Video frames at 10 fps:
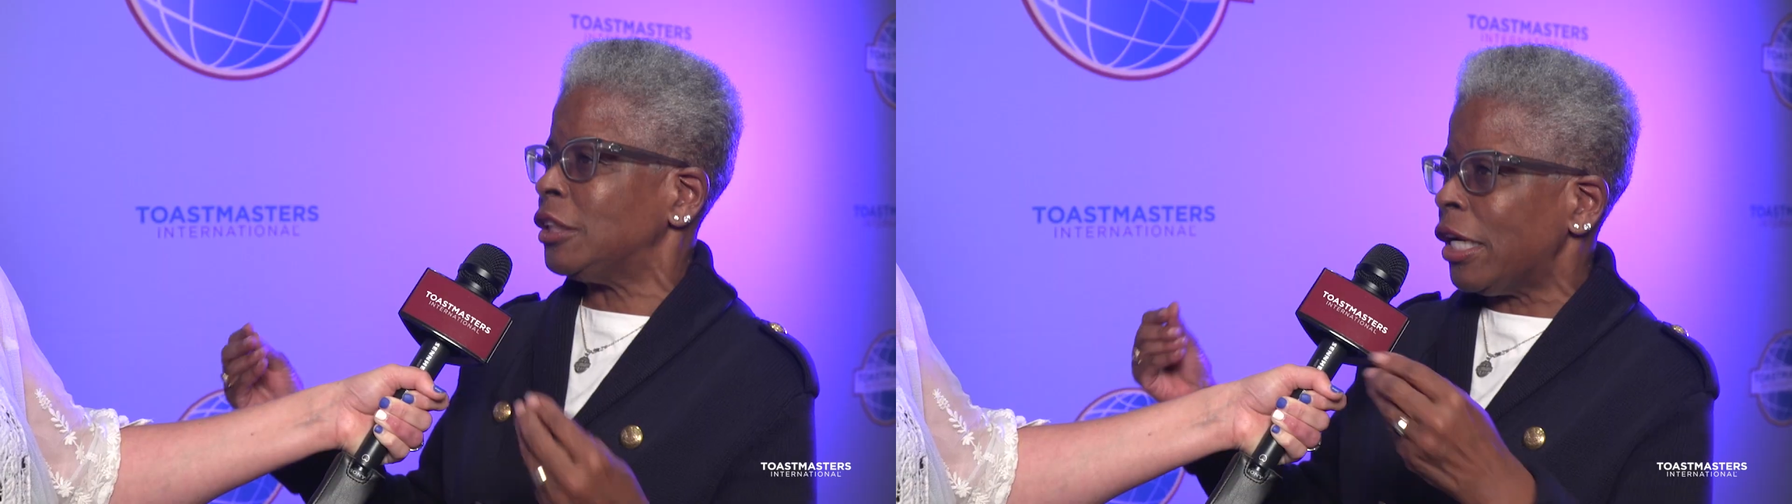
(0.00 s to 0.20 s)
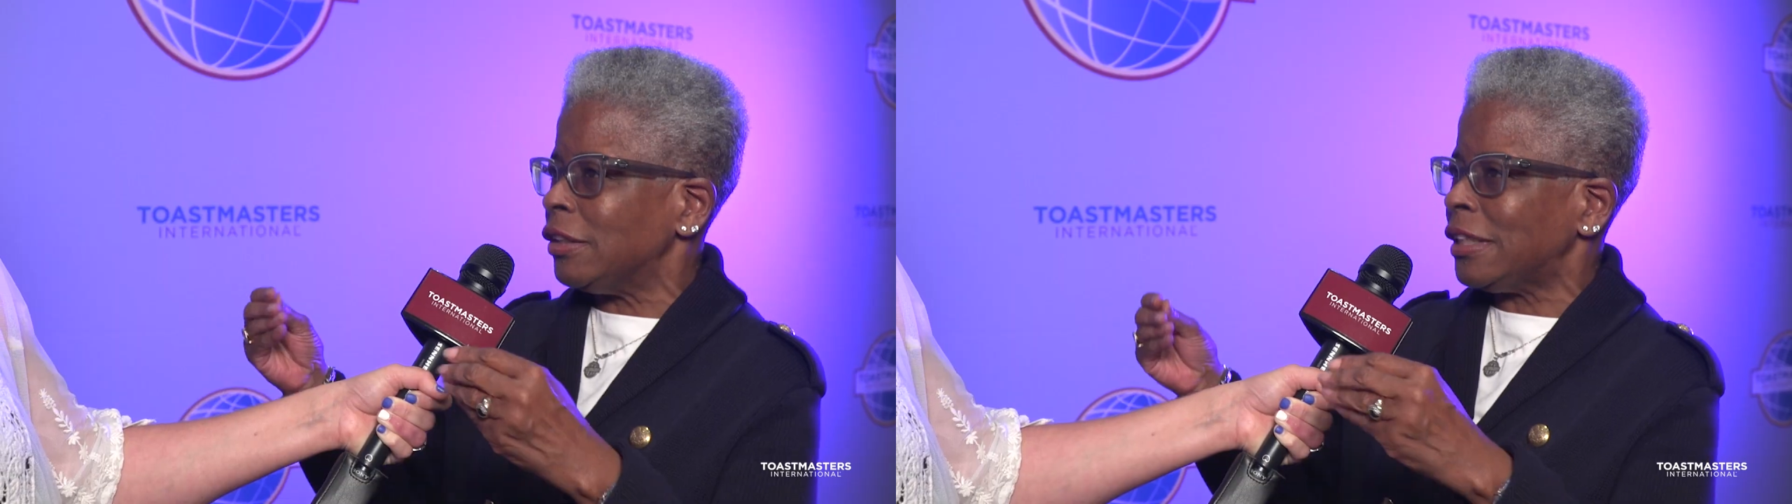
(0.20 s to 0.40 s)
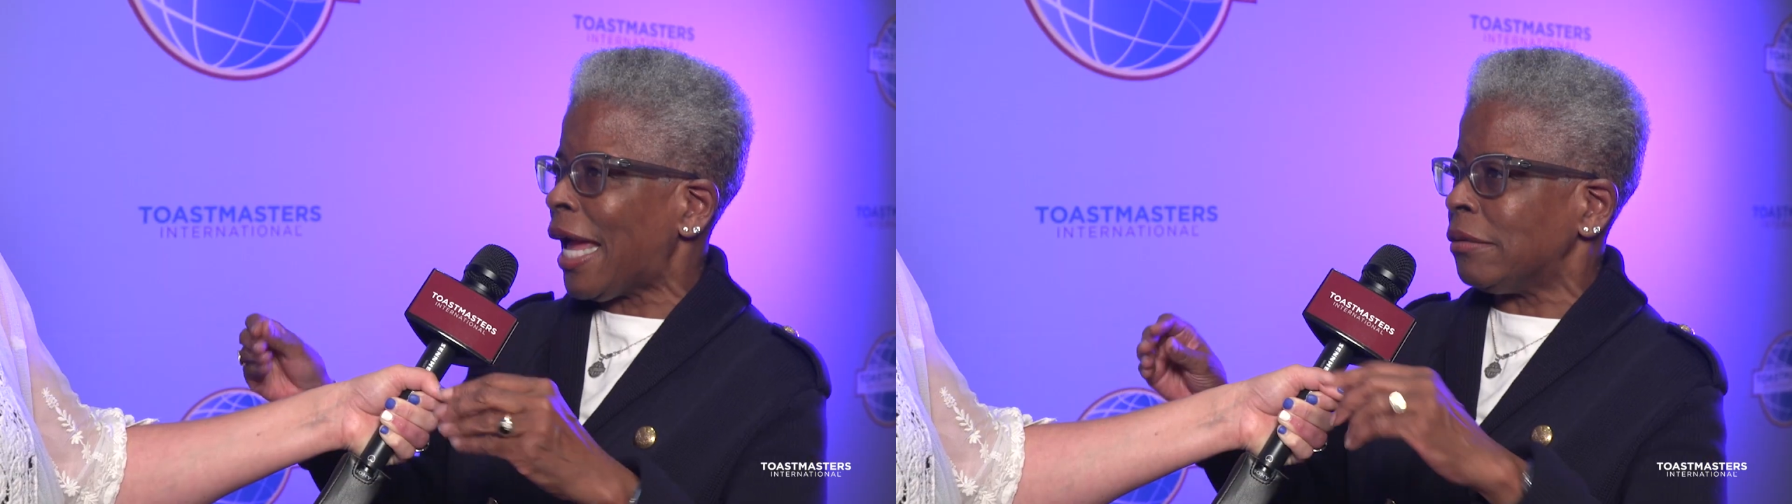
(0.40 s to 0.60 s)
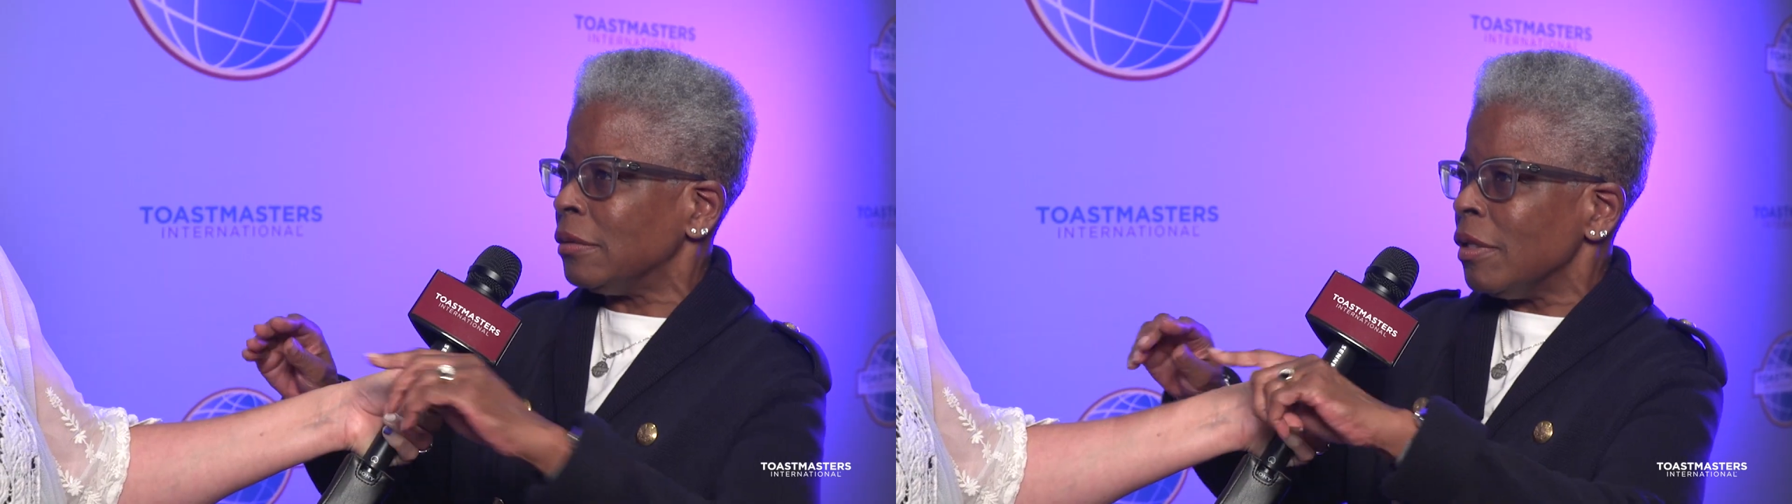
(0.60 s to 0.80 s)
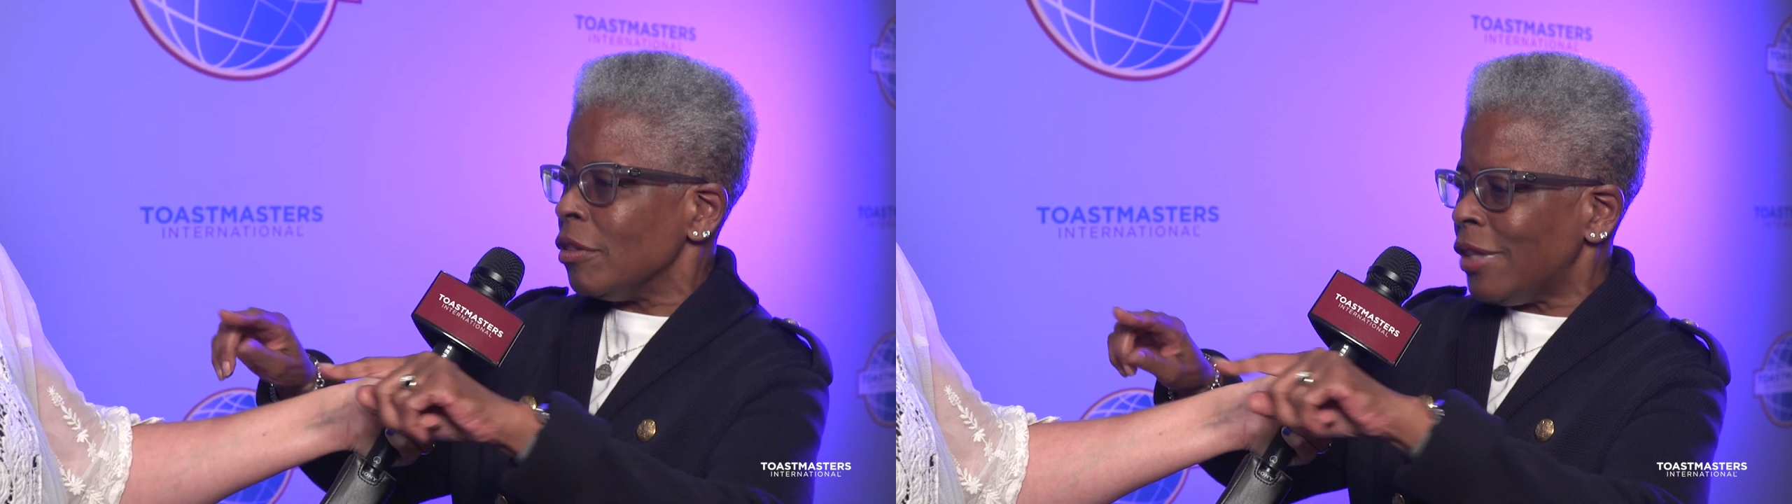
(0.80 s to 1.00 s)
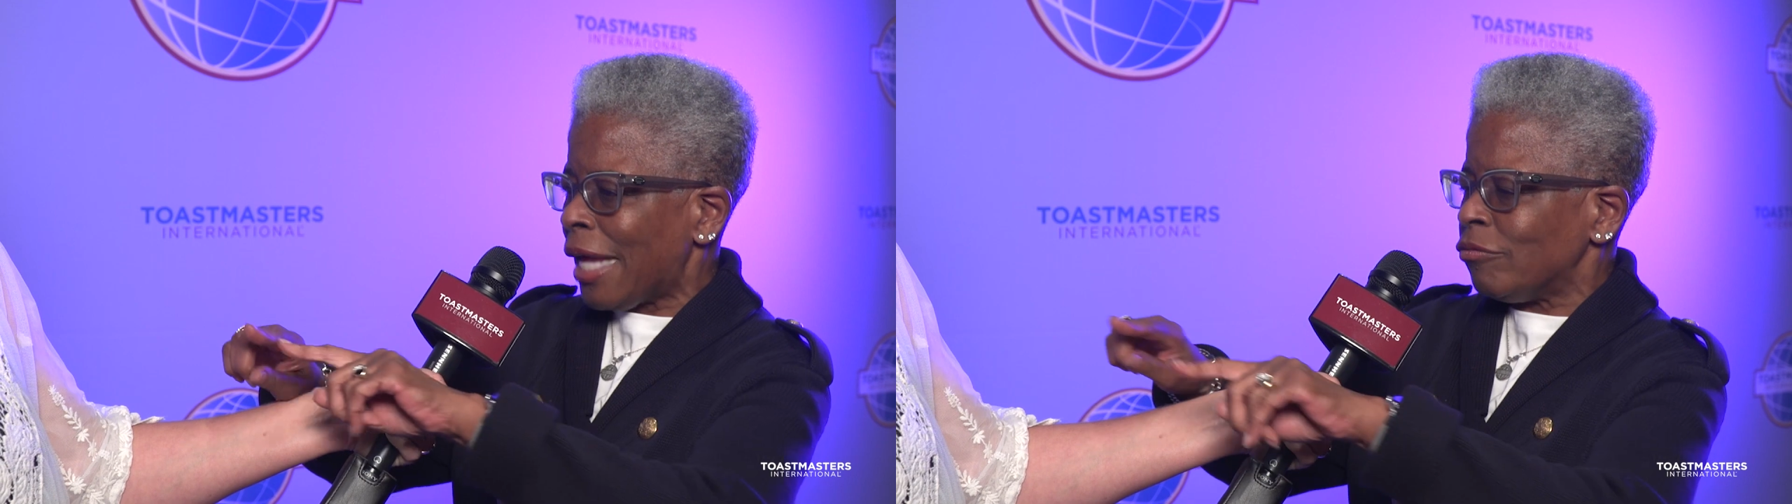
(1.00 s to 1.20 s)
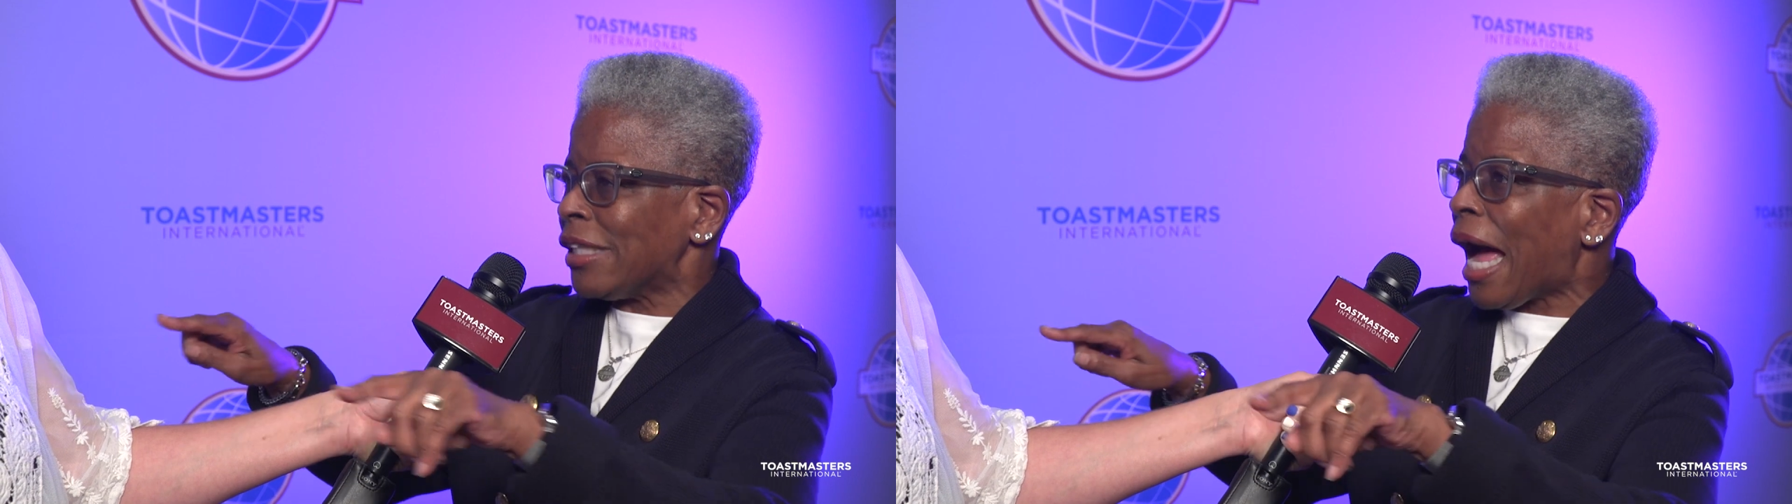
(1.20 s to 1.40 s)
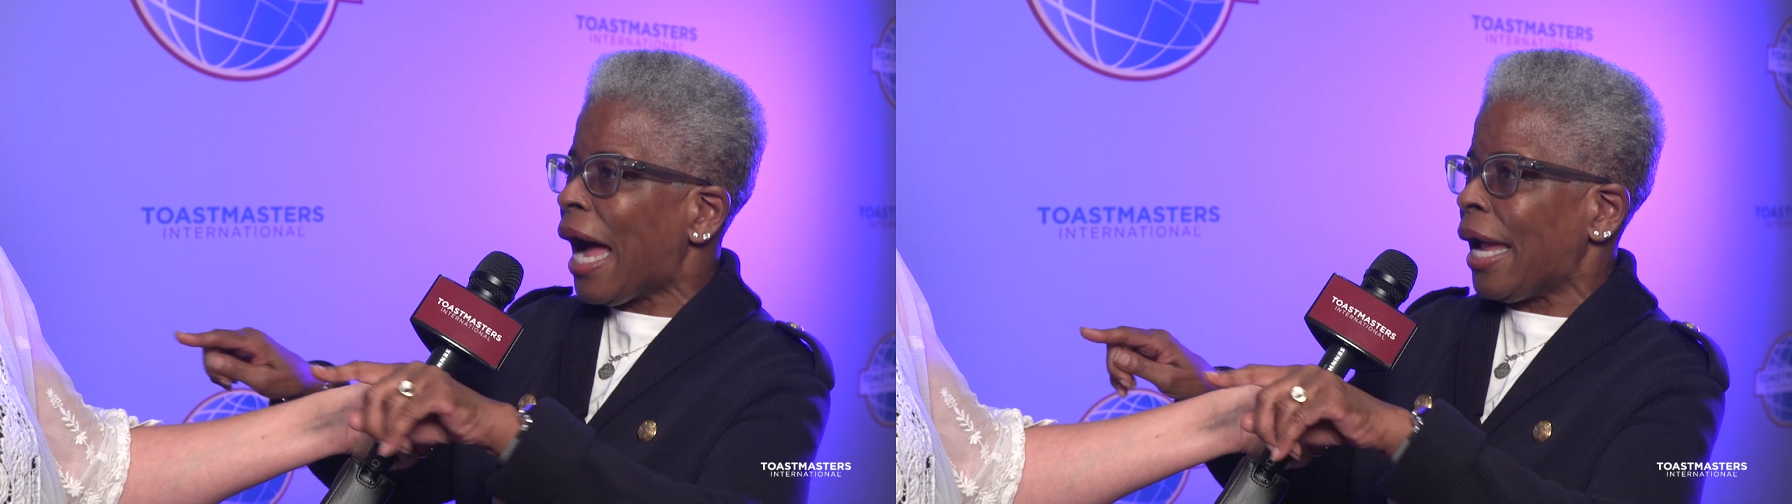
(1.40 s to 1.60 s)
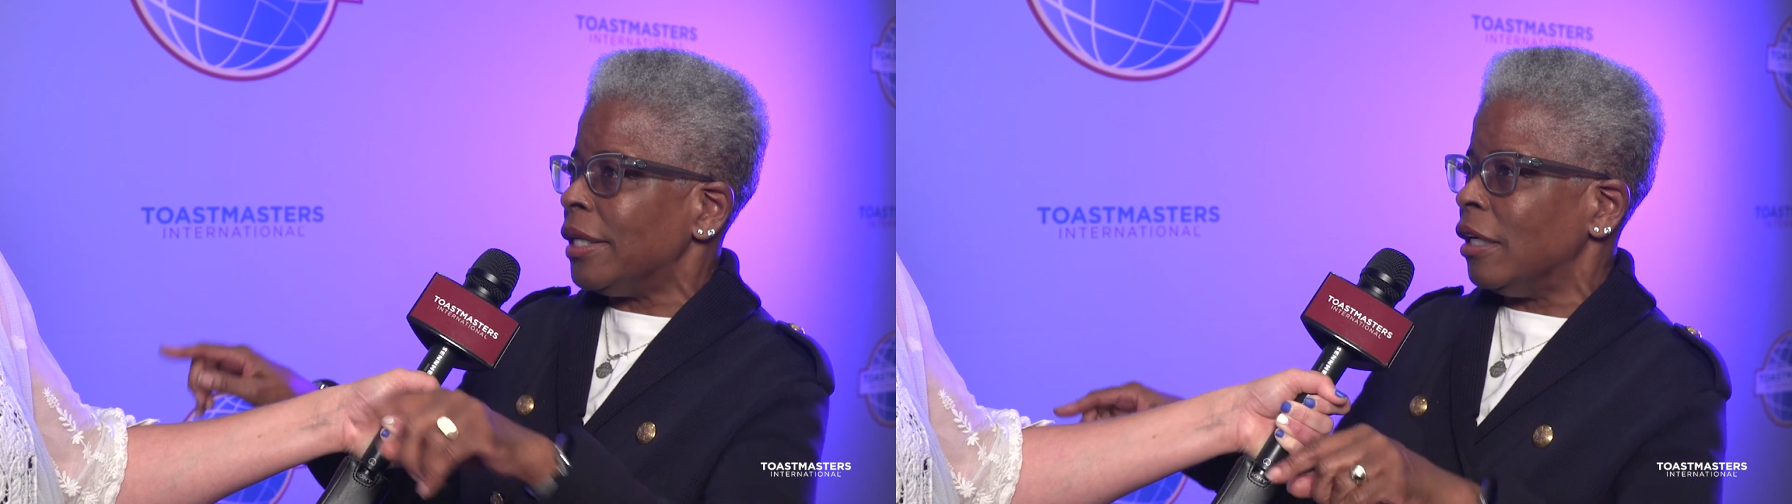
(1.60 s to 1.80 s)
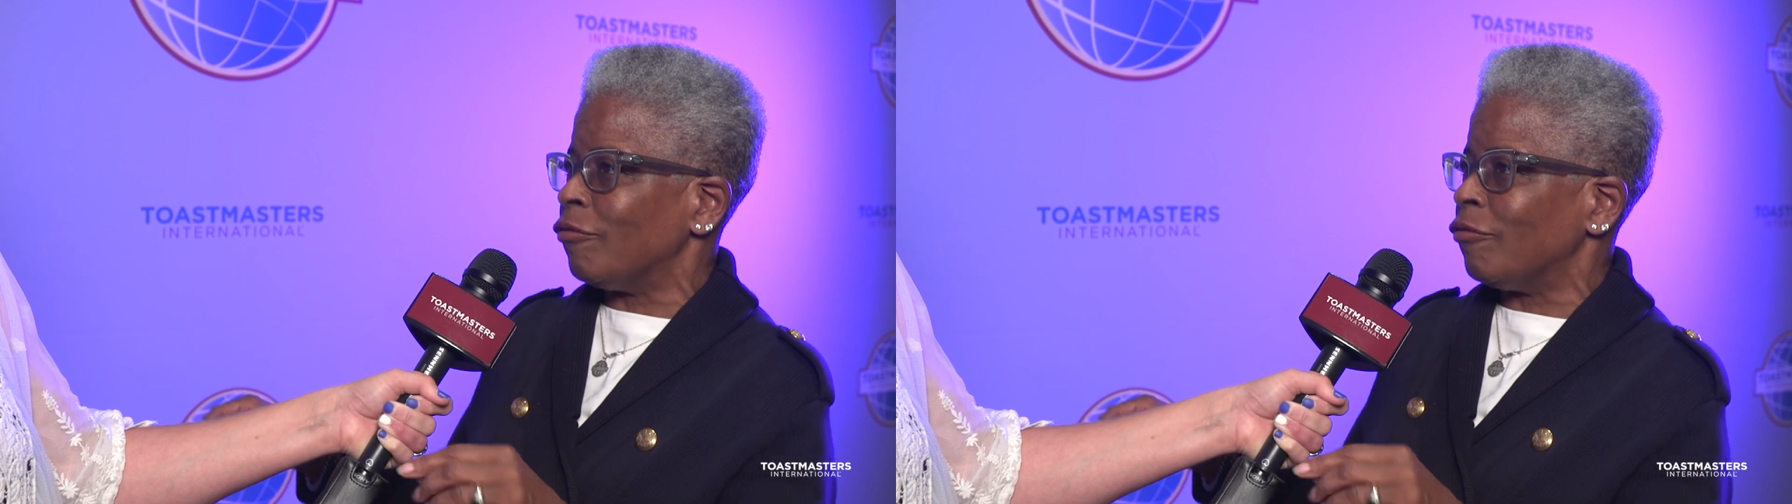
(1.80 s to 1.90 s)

there's that that line